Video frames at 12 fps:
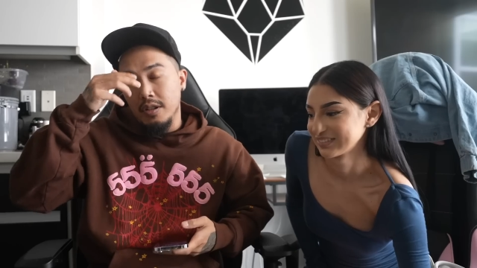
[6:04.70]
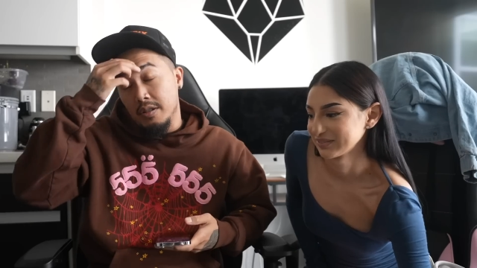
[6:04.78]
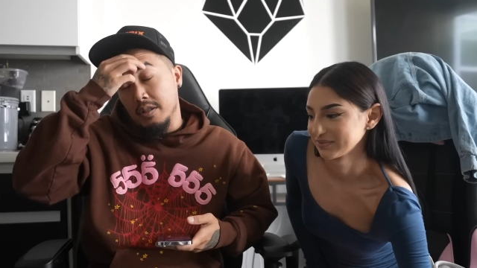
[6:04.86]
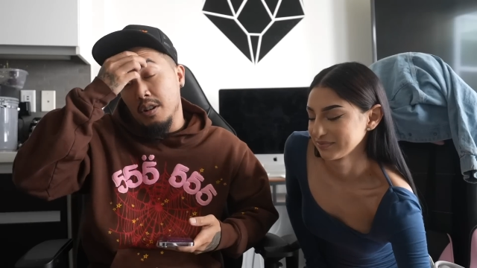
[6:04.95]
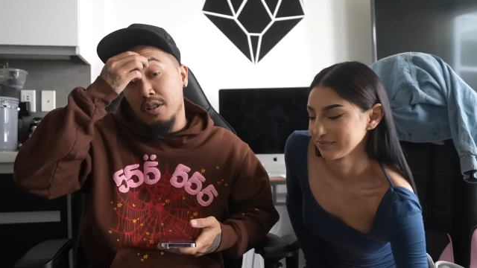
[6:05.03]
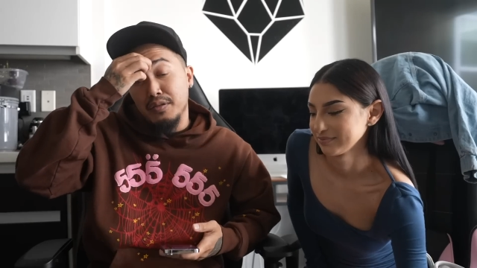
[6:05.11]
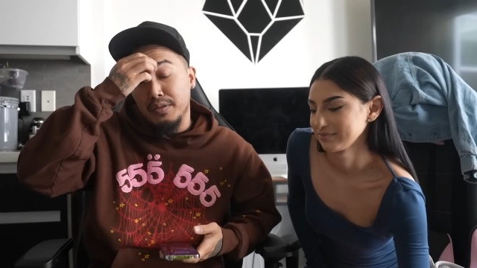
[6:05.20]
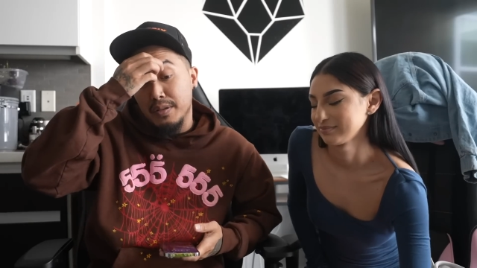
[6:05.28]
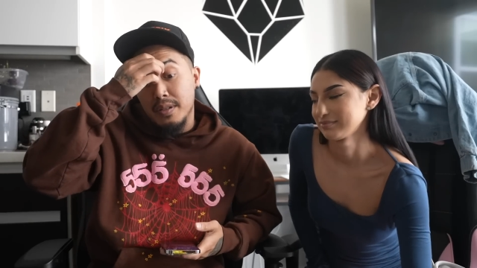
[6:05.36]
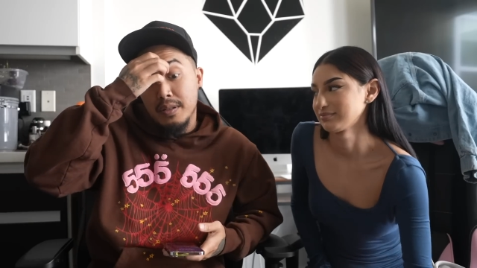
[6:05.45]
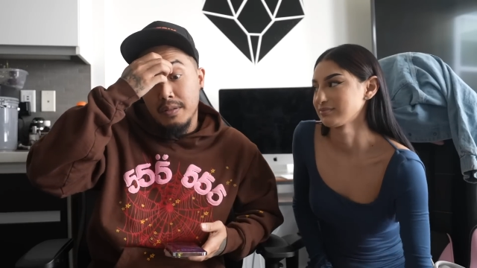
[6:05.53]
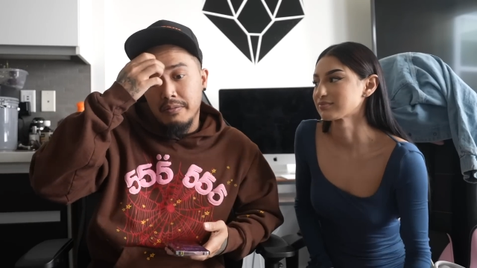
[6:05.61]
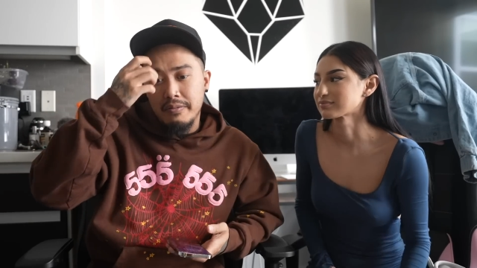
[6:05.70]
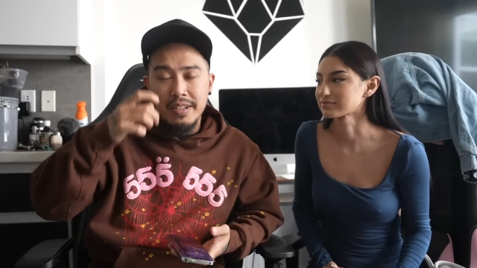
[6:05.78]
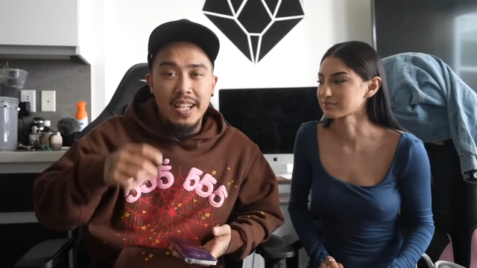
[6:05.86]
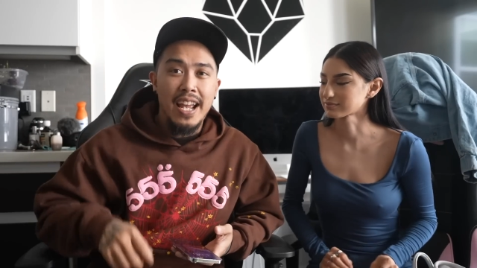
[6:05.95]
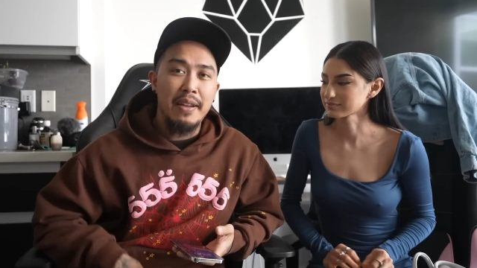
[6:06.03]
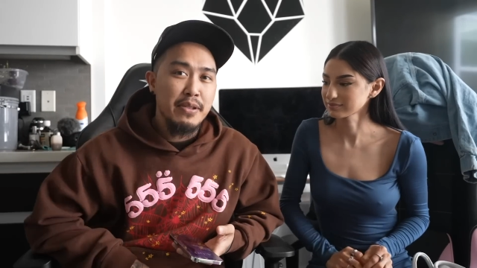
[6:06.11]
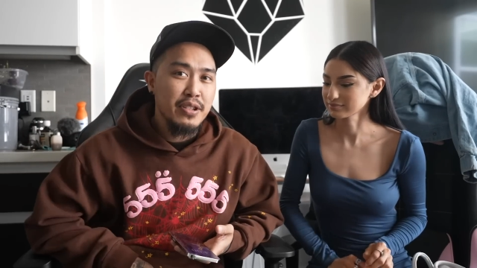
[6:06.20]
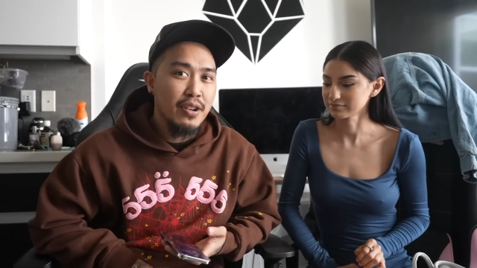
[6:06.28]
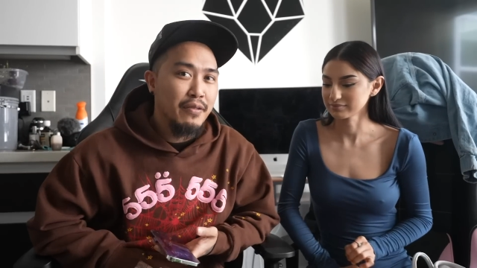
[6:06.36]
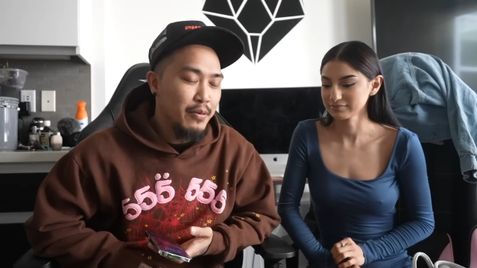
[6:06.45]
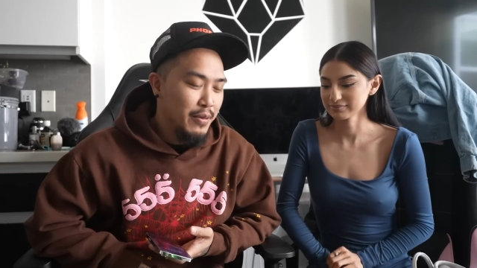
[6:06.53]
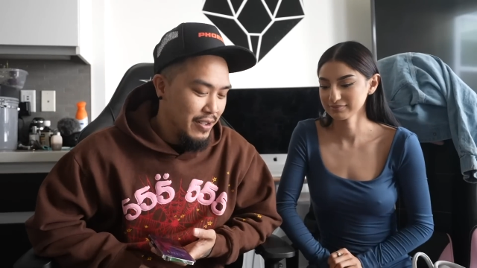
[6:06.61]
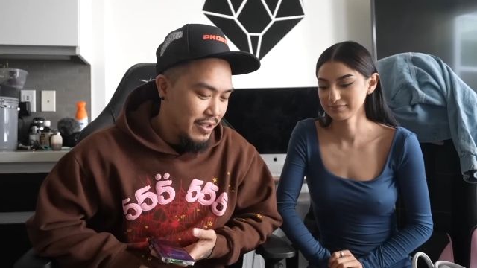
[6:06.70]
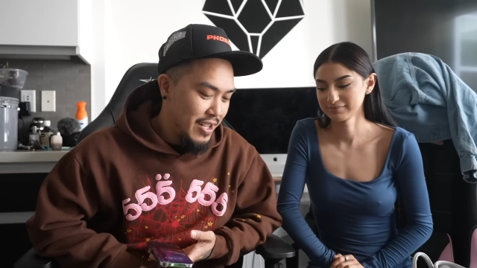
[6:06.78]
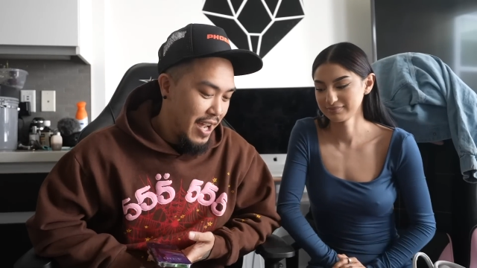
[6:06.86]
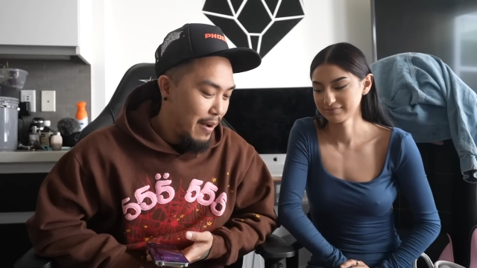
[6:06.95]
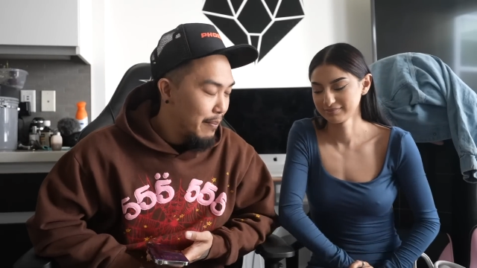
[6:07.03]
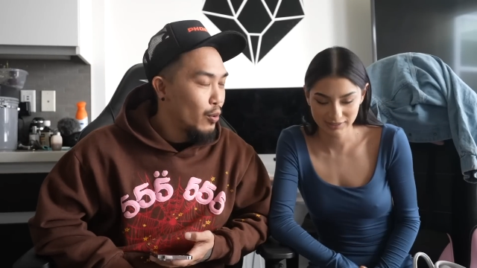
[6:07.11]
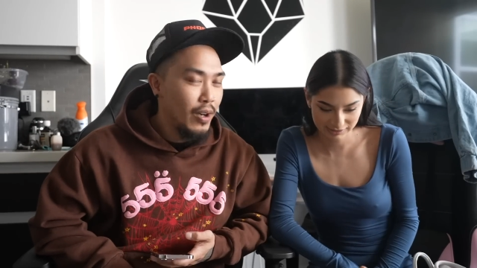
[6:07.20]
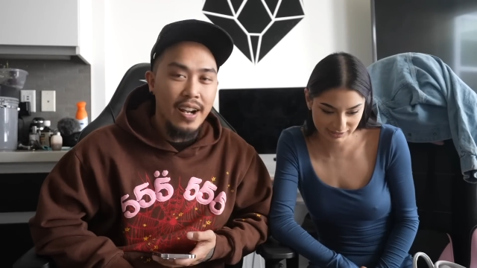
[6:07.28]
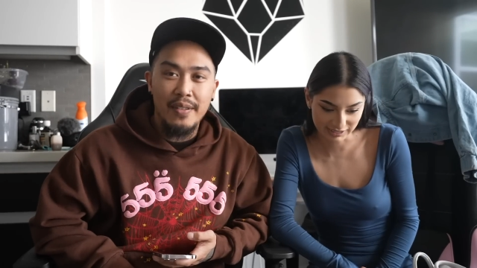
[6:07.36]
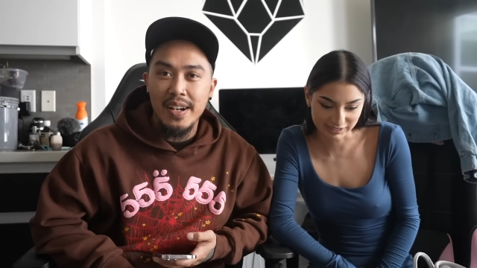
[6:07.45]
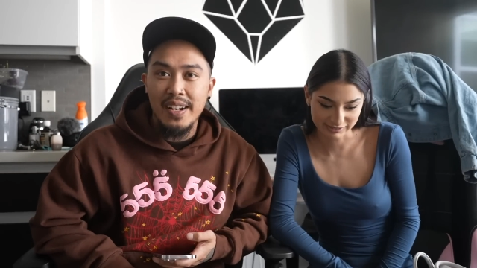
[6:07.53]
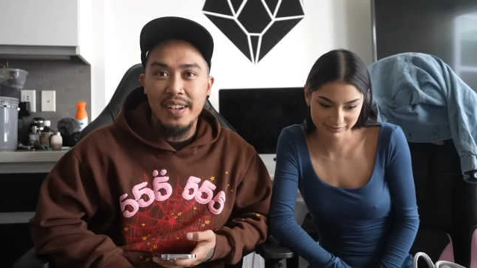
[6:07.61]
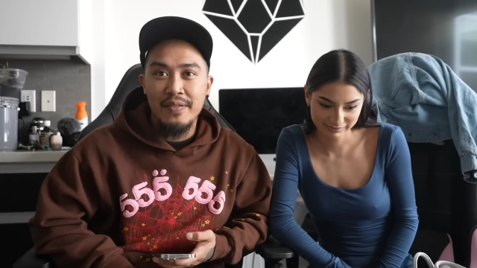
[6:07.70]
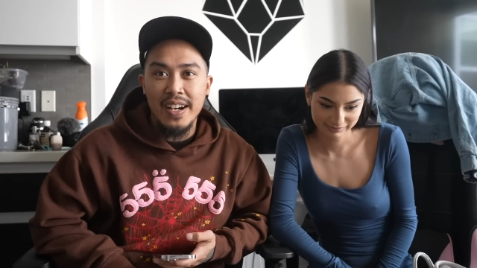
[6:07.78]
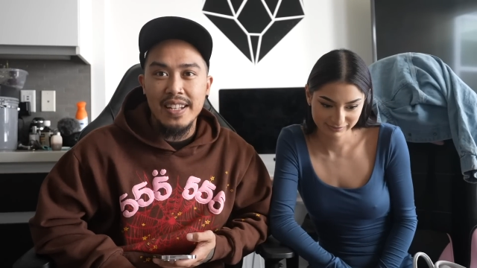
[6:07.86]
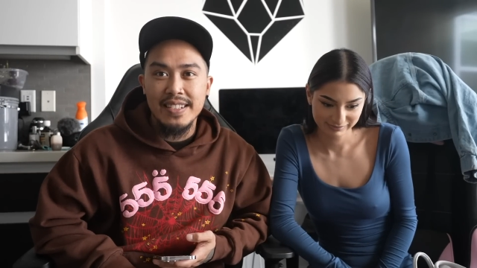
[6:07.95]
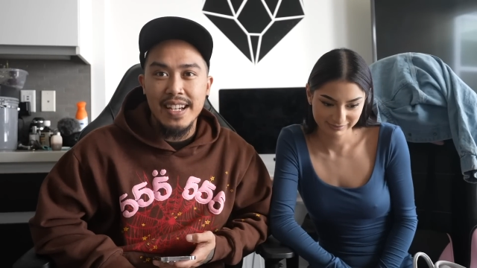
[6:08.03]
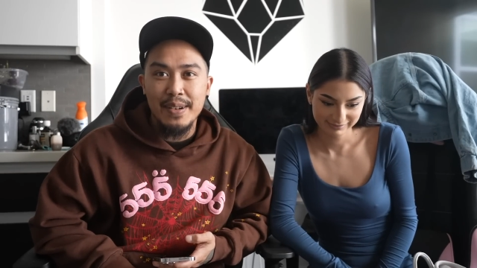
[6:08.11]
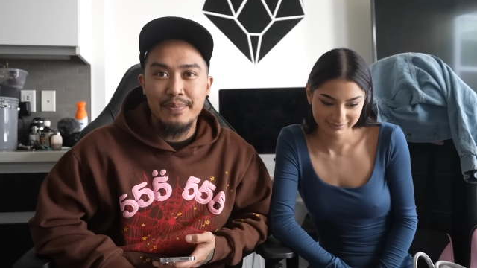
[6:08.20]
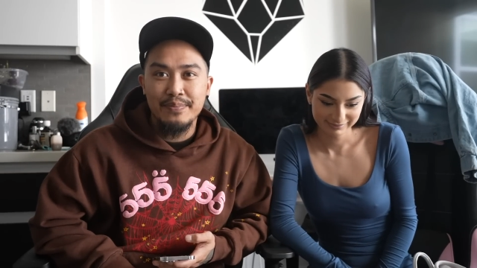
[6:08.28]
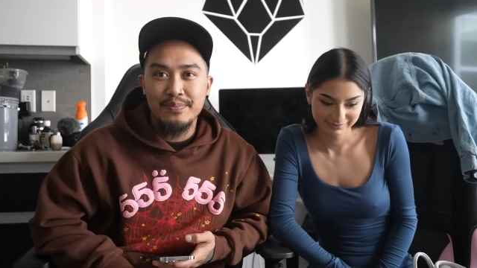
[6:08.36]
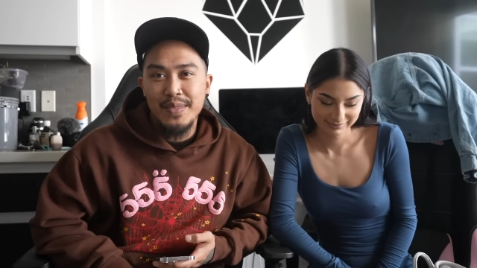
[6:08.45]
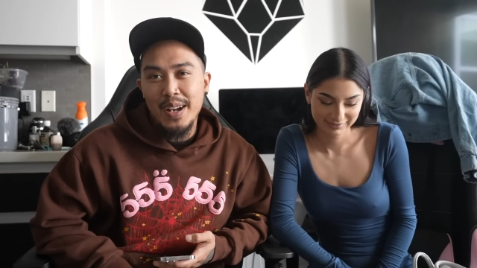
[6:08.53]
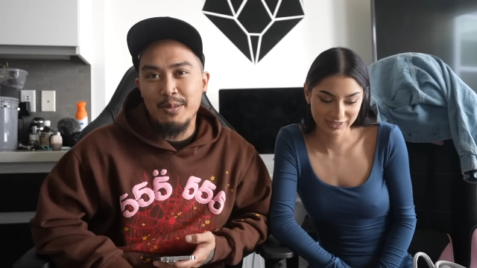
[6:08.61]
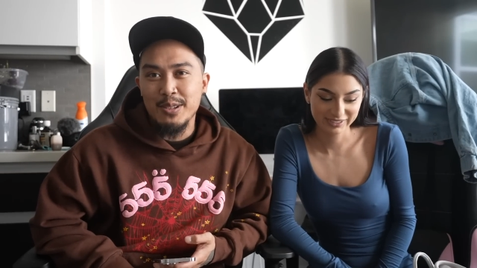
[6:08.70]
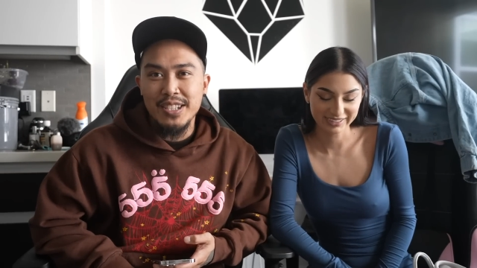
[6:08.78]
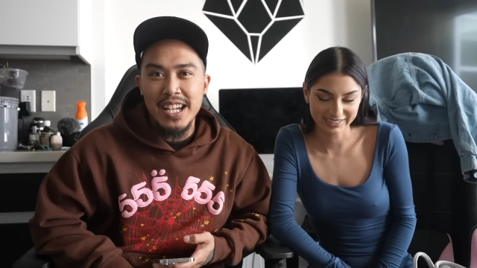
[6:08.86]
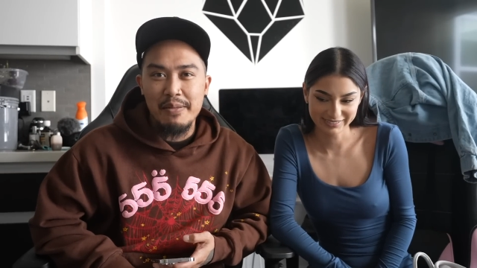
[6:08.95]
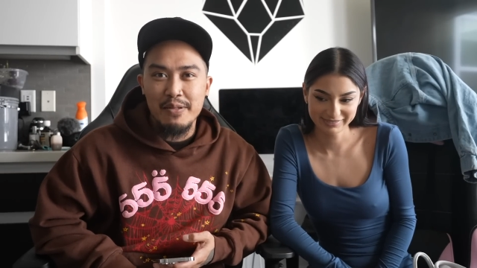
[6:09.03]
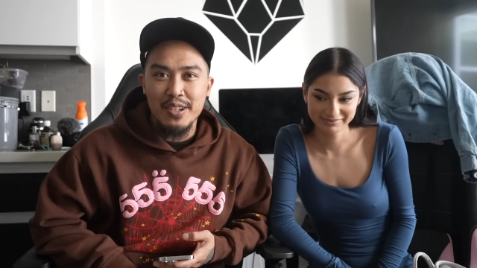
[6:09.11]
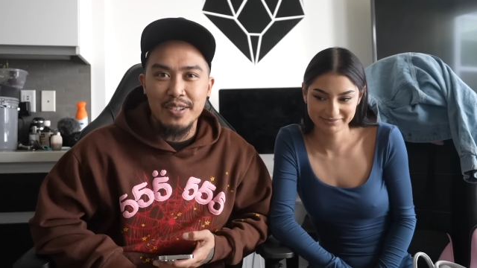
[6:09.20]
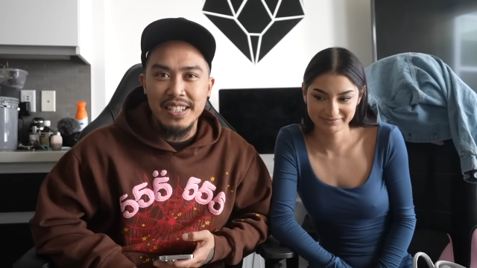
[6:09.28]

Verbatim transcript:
Speaker 1: You'll know the game is over when you tap. Or okay. if I tap. I won't okay. tap though.